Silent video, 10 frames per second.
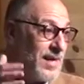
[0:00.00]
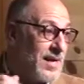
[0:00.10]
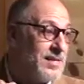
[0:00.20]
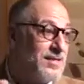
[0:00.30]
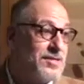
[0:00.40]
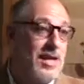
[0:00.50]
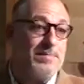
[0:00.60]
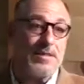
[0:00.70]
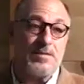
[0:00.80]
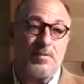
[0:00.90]
Because in
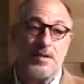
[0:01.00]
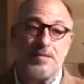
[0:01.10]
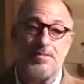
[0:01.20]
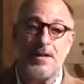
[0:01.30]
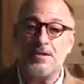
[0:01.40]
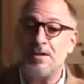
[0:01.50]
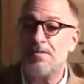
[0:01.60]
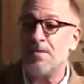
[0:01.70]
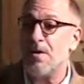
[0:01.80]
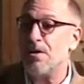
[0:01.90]
James tells us when we confess
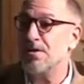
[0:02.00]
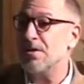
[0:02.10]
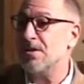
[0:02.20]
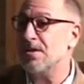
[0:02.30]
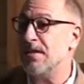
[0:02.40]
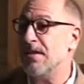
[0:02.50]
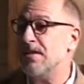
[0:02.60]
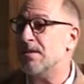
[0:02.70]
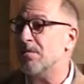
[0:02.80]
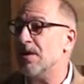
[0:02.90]
our faults or our
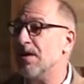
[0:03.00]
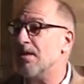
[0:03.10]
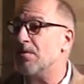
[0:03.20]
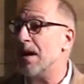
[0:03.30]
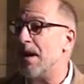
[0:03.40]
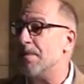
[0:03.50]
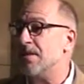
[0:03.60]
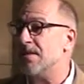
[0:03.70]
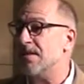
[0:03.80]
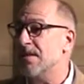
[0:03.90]
sins to one another, what
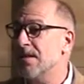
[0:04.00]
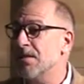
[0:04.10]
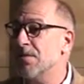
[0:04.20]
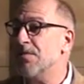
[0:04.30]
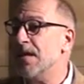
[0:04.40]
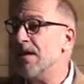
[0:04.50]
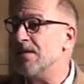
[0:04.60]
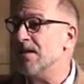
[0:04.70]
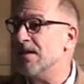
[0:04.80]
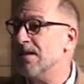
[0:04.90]
happens? We're
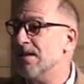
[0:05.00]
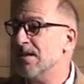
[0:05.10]
forgiven.